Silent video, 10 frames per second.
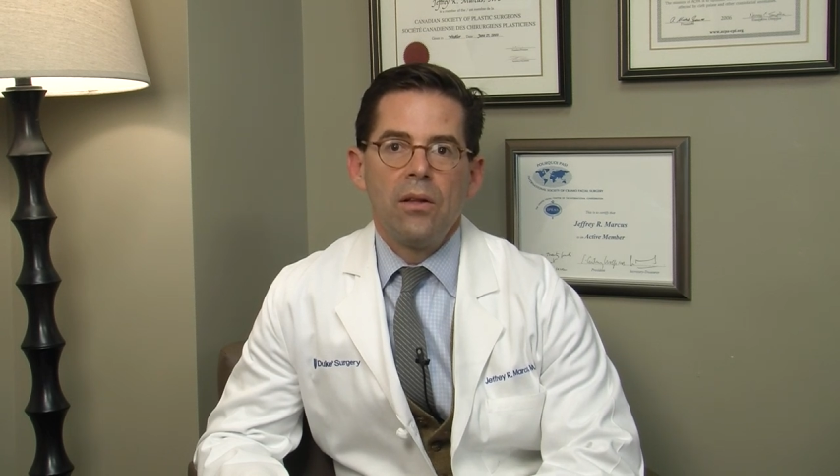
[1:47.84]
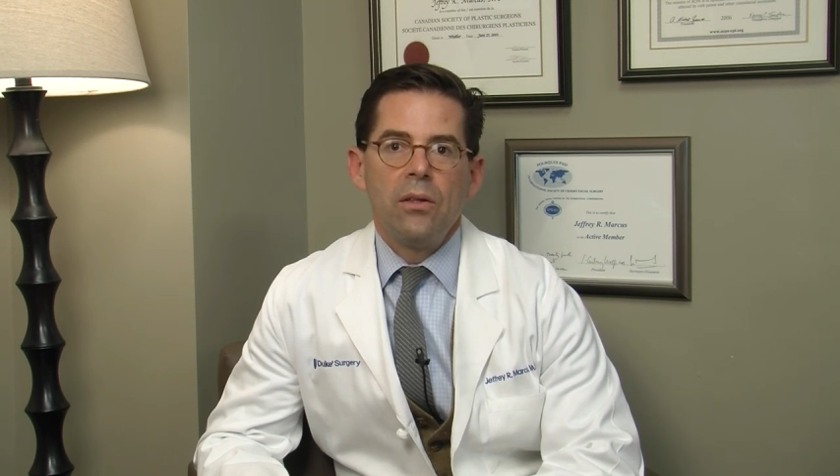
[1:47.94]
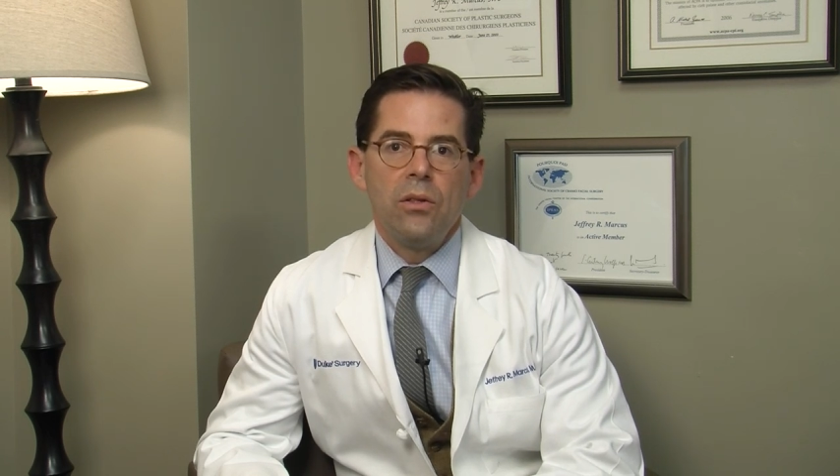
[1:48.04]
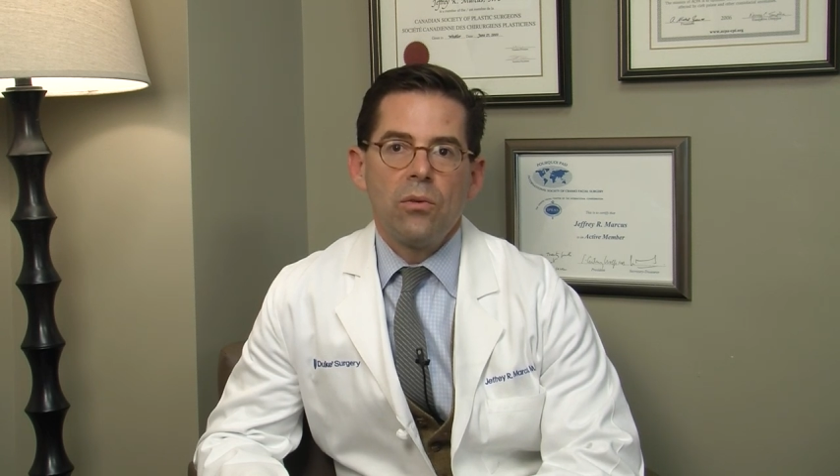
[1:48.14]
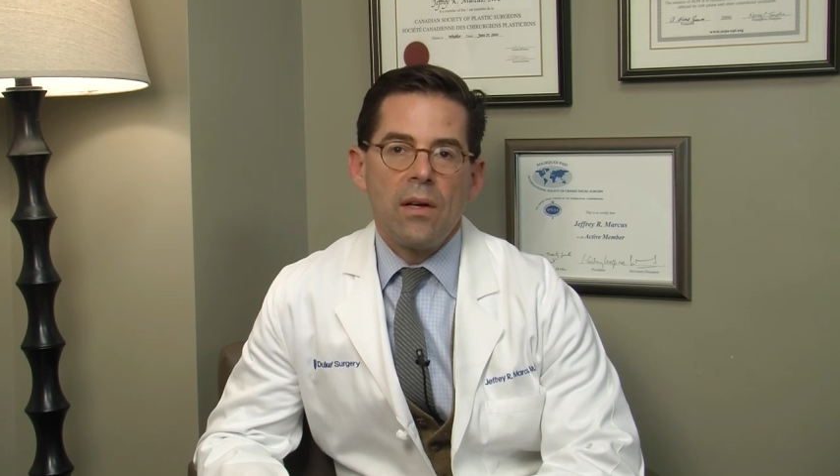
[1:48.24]

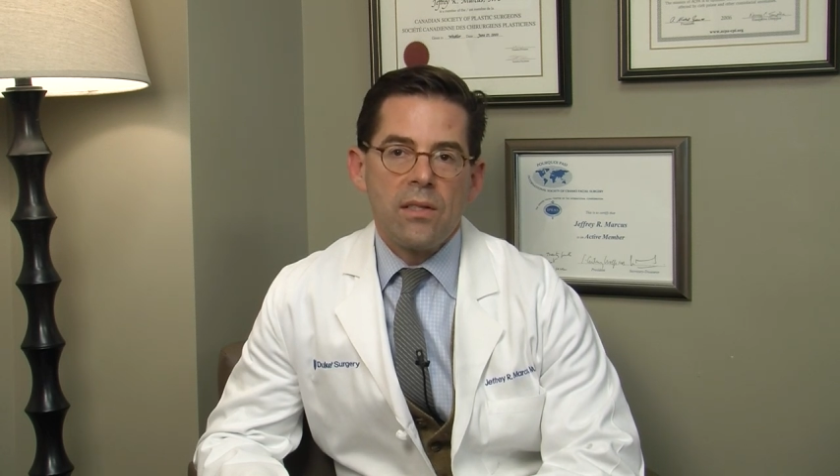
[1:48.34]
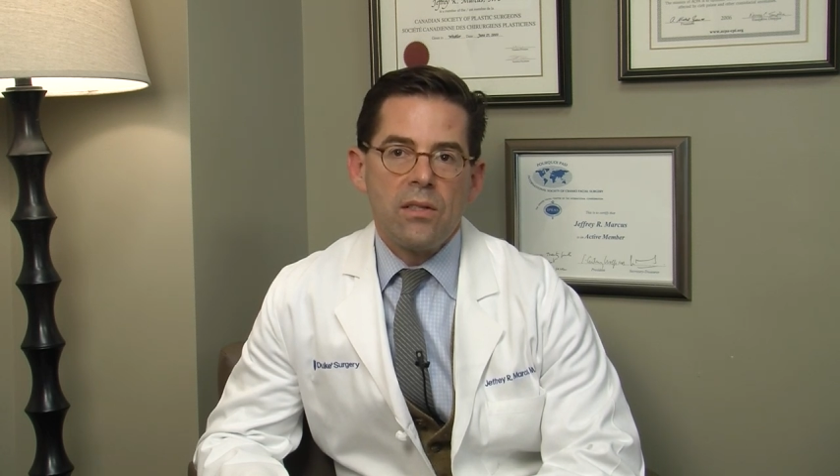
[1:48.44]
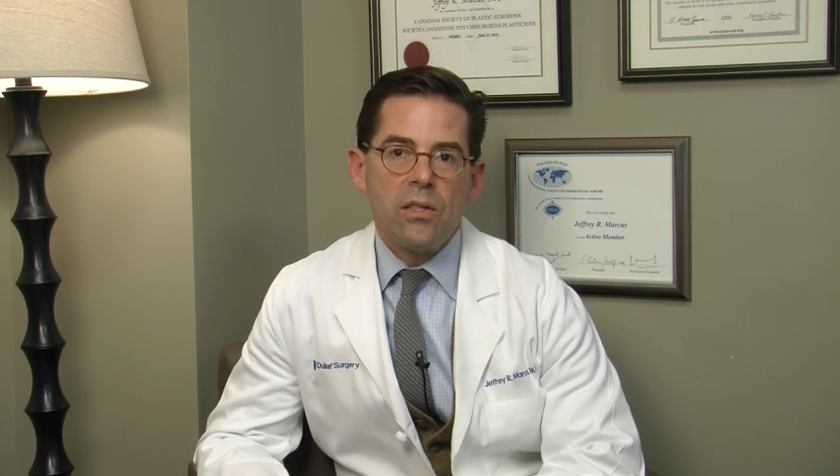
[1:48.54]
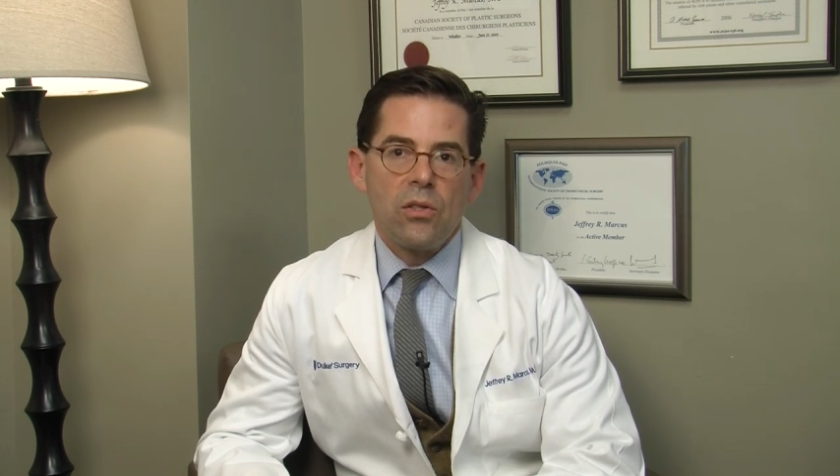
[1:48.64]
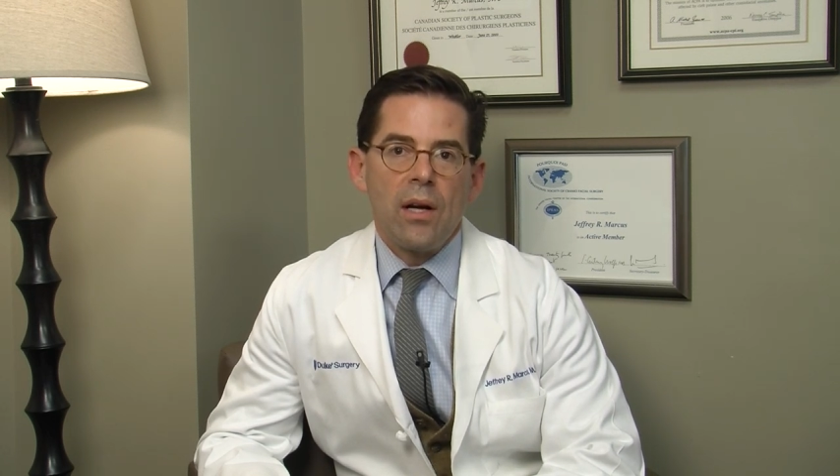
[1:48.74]
The Duke
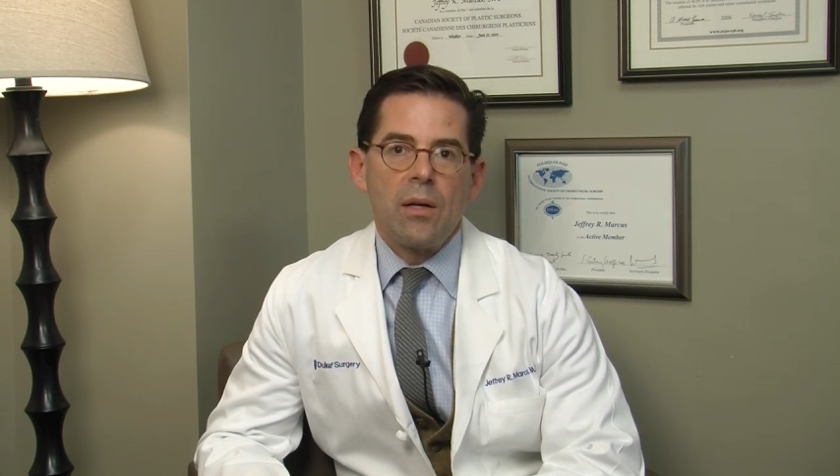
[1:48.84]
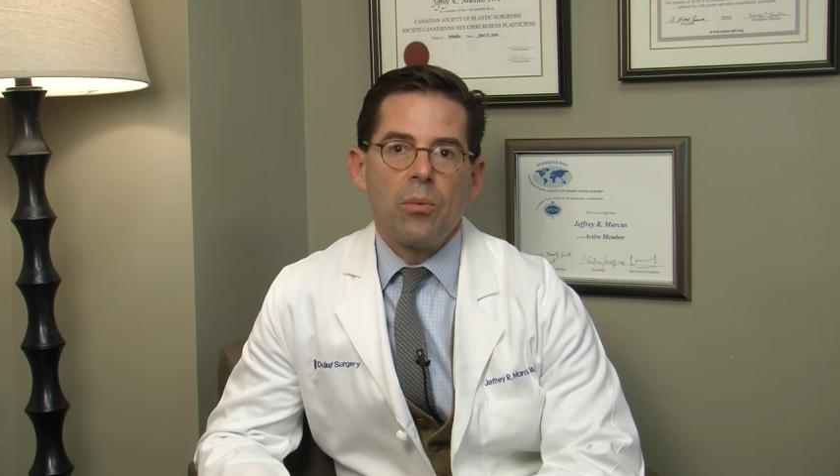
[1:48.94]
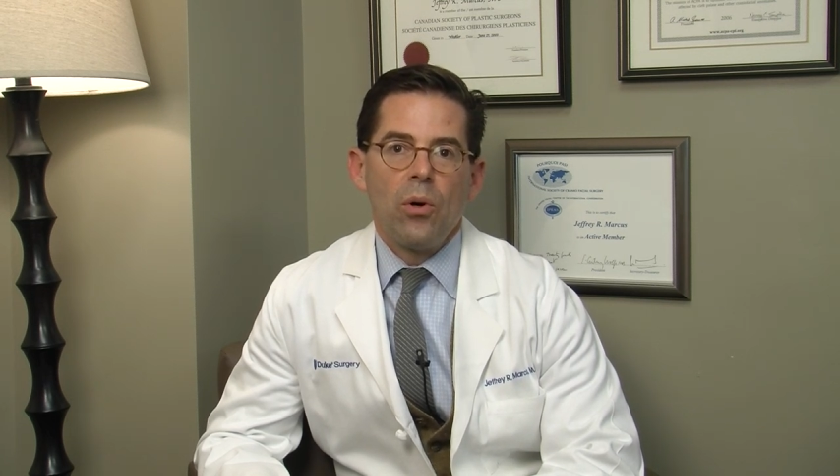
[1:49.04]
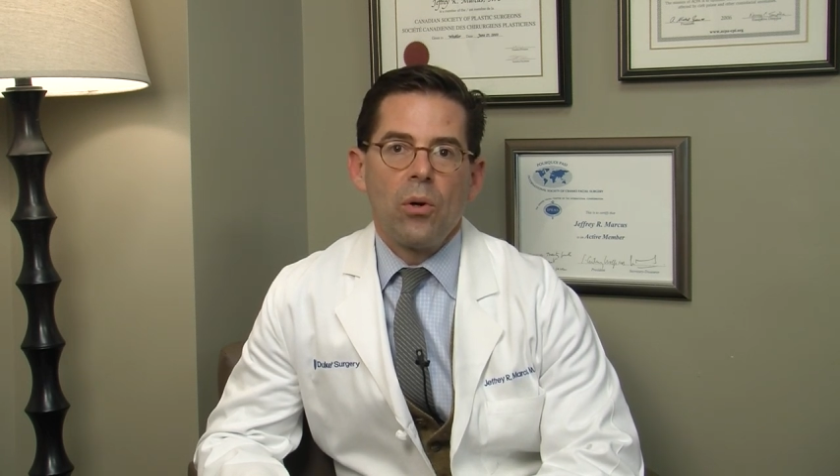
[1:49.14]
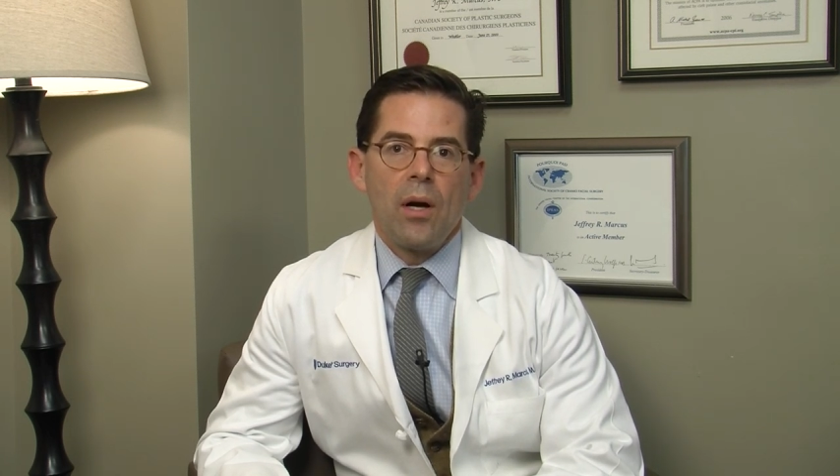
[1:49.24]
Residency Training
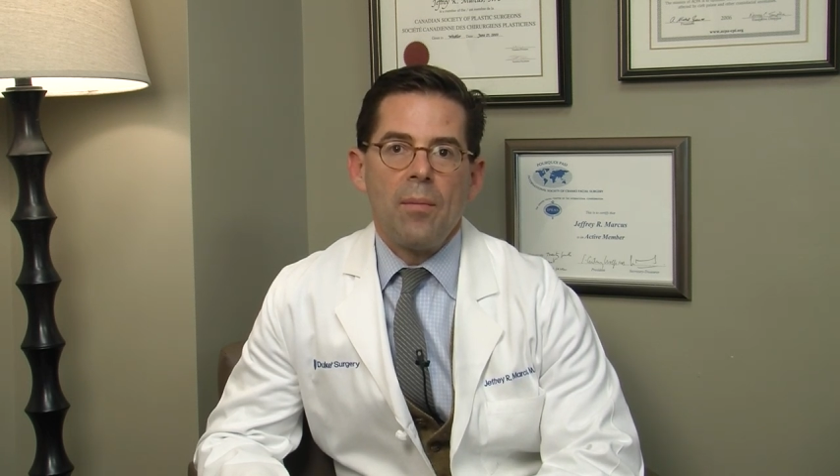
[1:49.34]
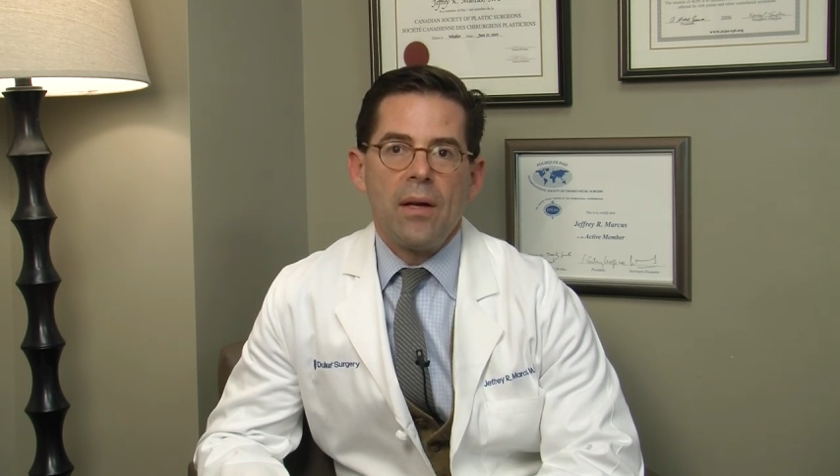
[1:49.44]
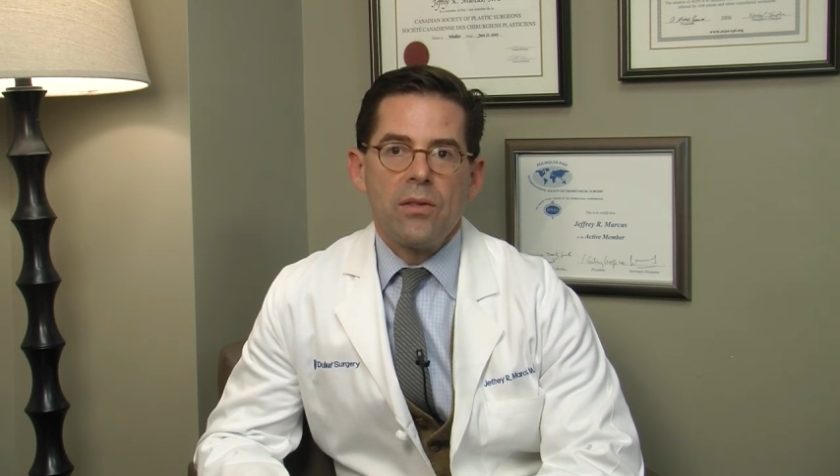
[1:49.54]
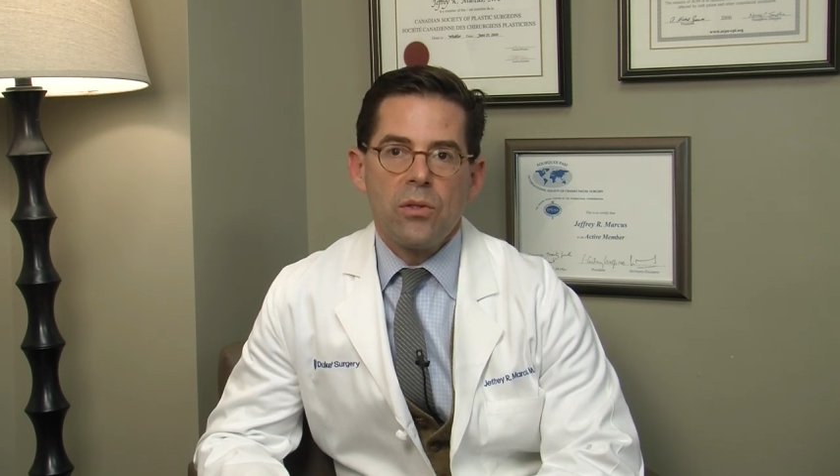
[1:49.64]
Program has